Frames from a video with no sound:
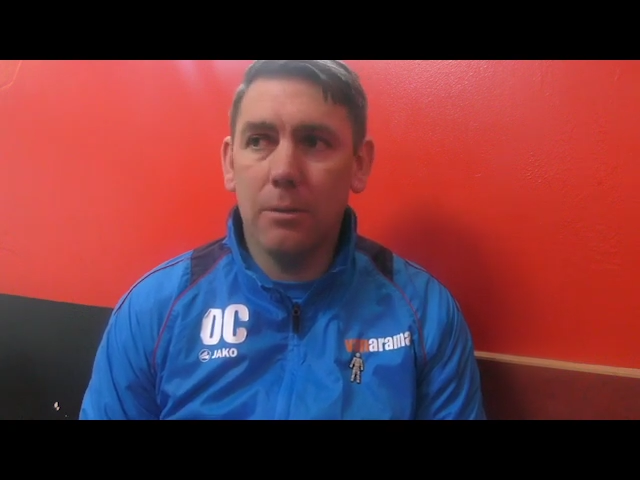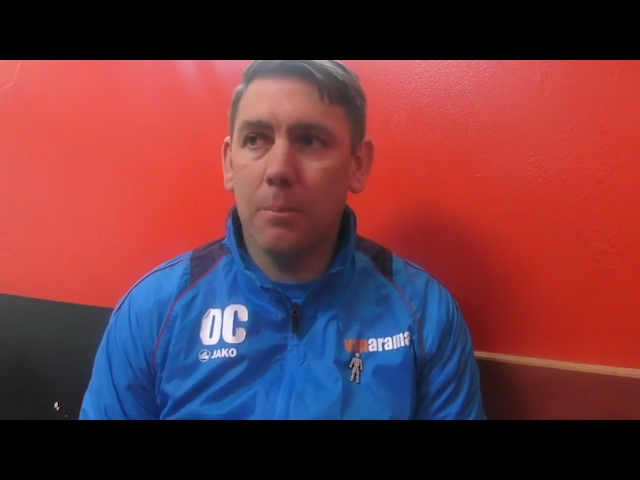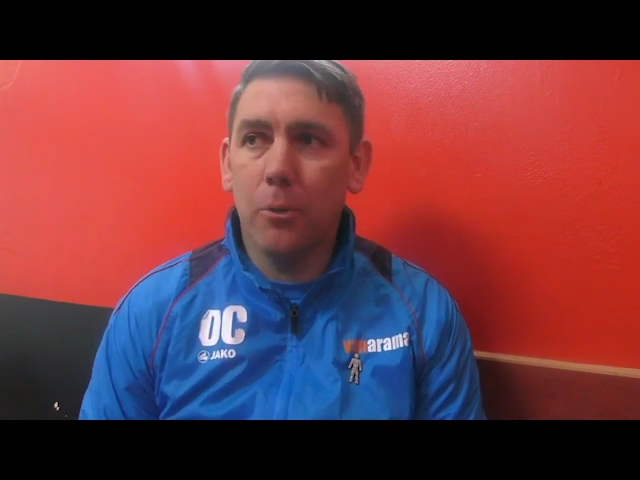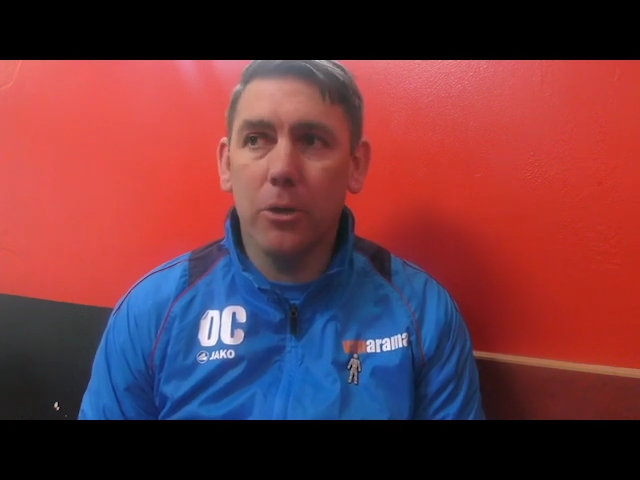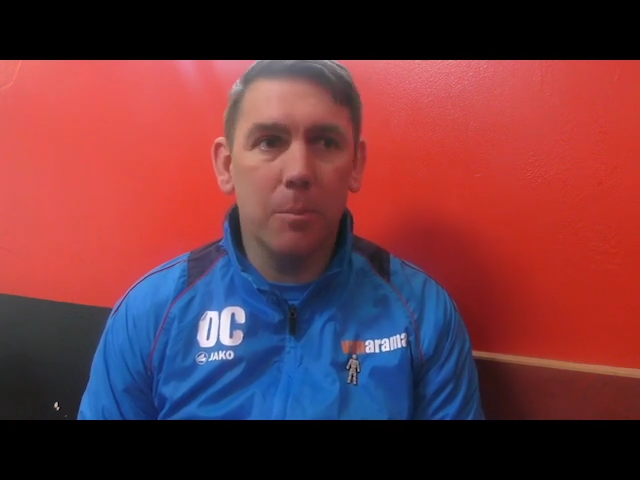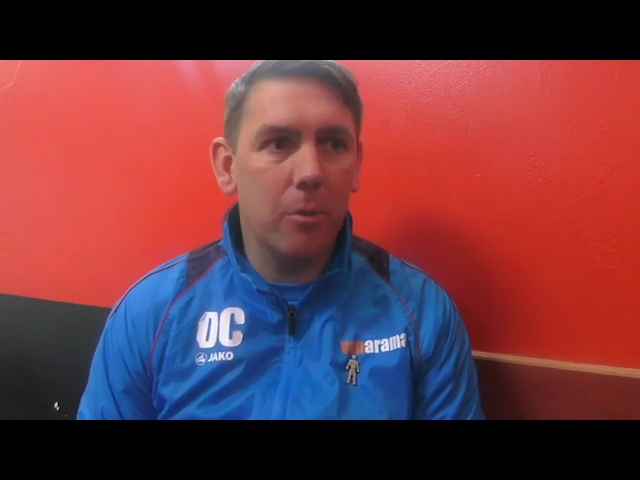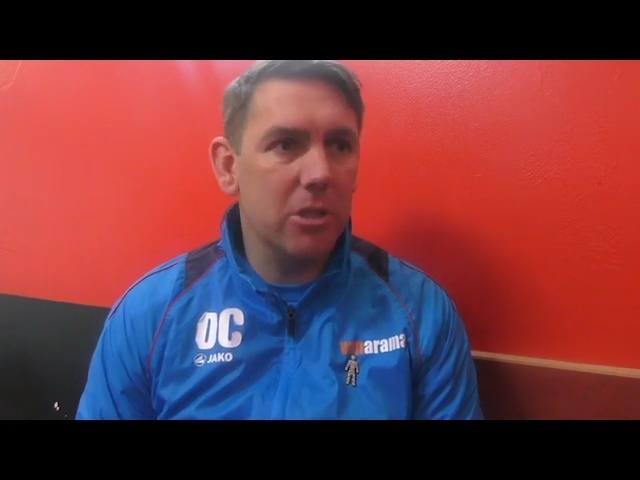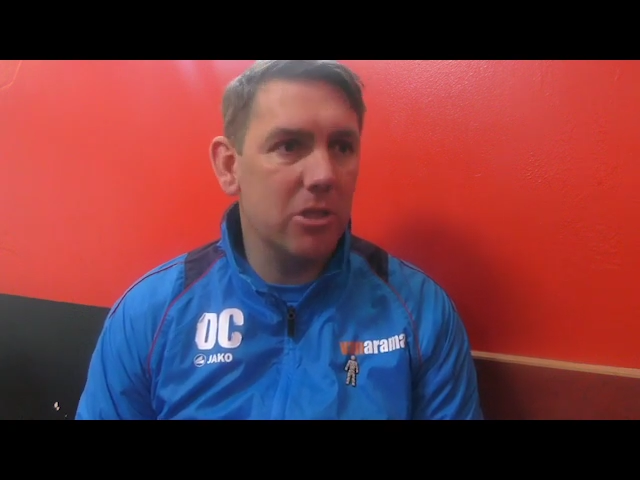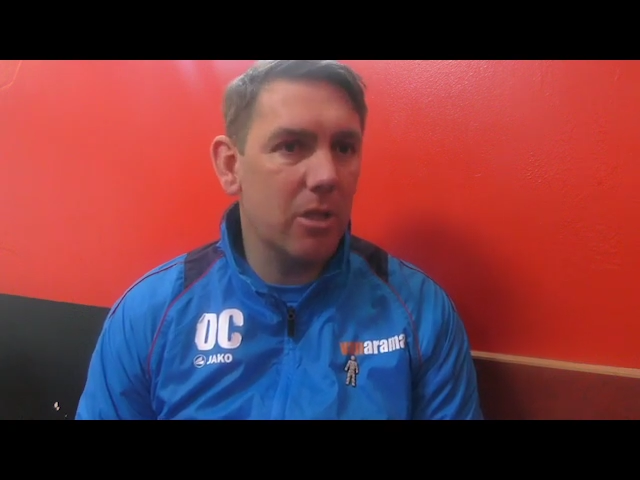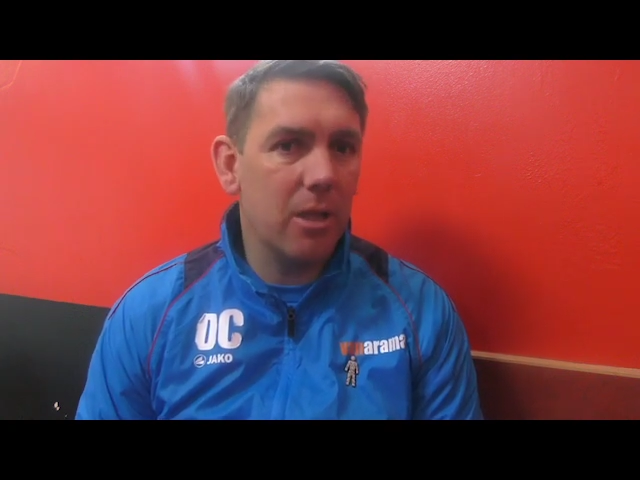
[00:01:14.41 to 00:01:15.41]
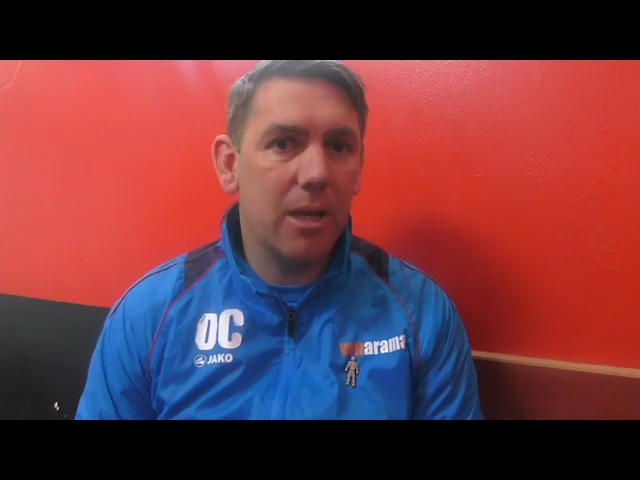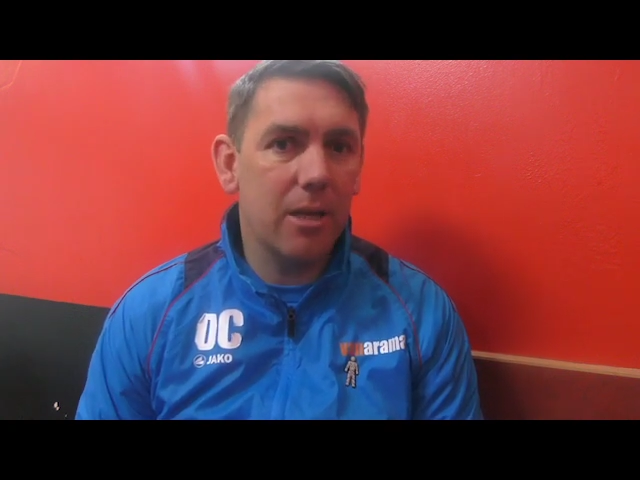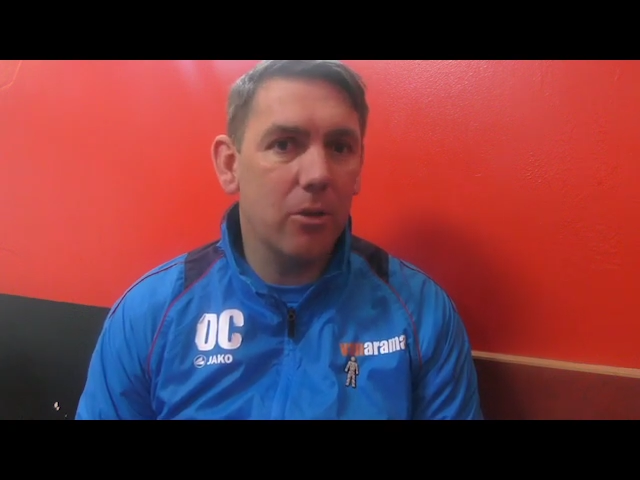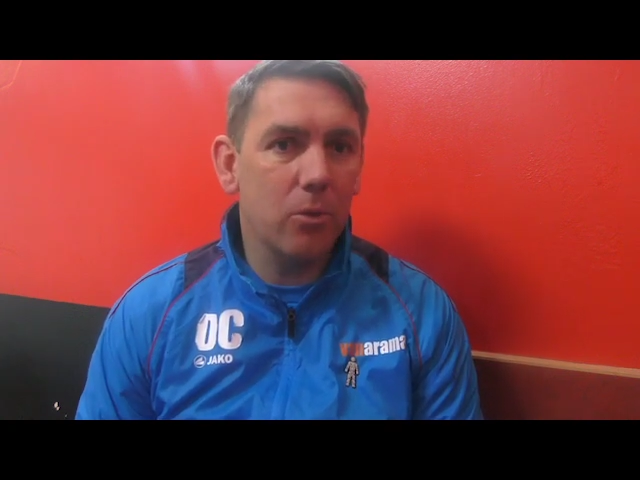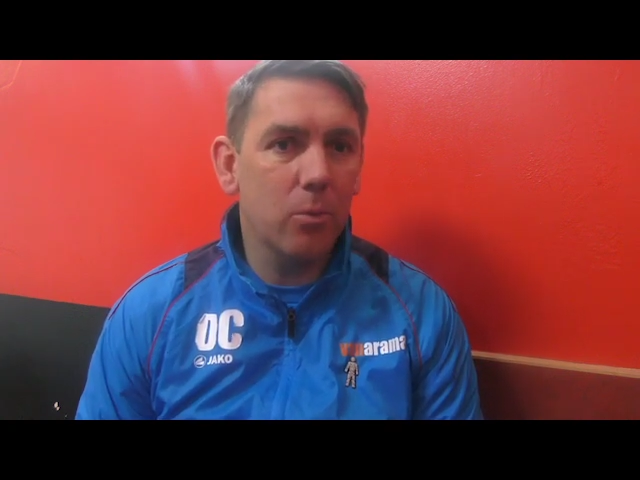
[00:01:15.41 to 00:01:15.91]
and putting the bodies on the line.
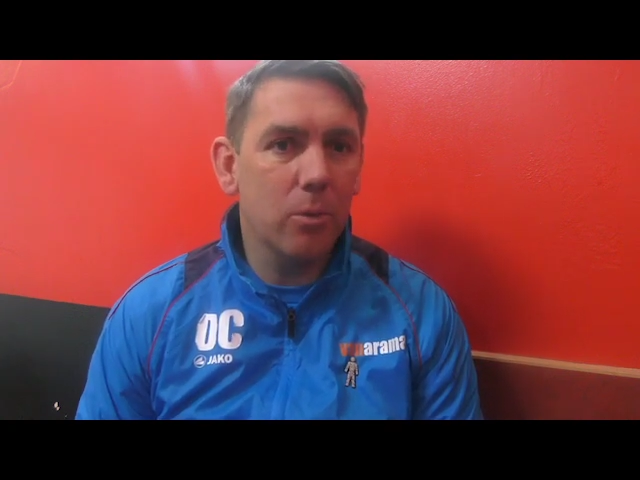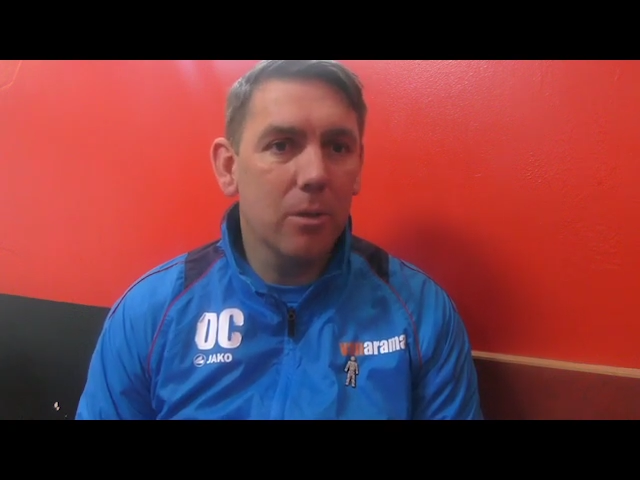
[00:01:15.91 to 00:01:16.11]
I knew,